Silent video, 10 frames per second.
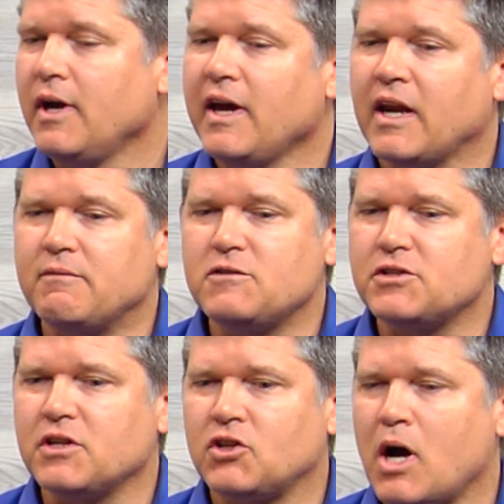And I've
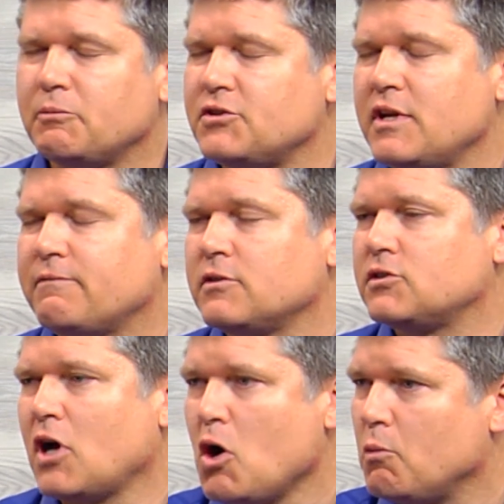just adopted different
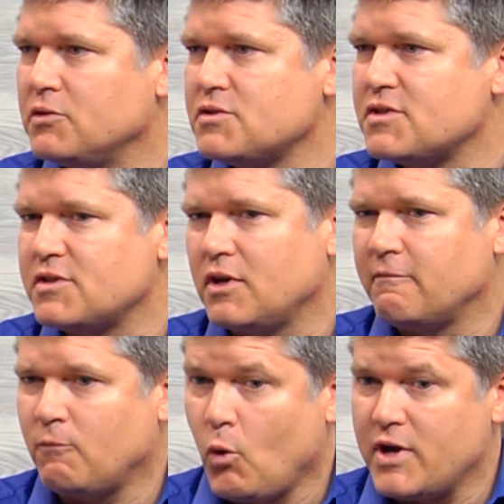tones
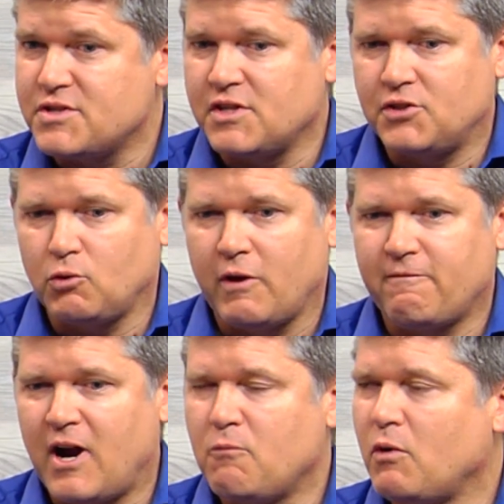of voice until I
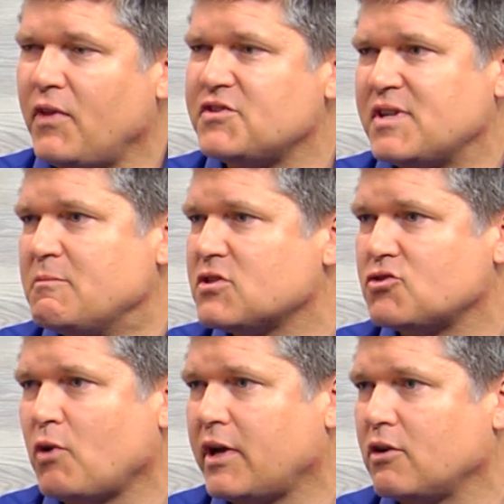find one that seems to
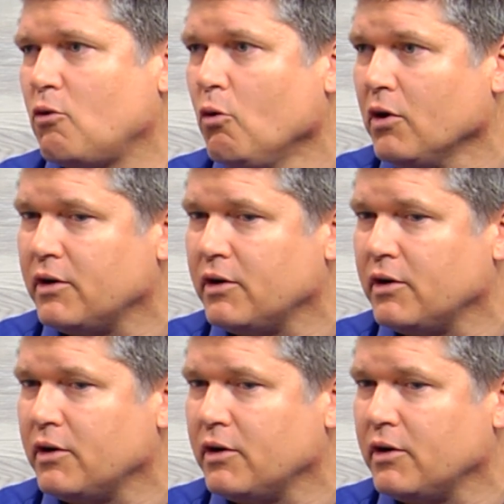strike a chord.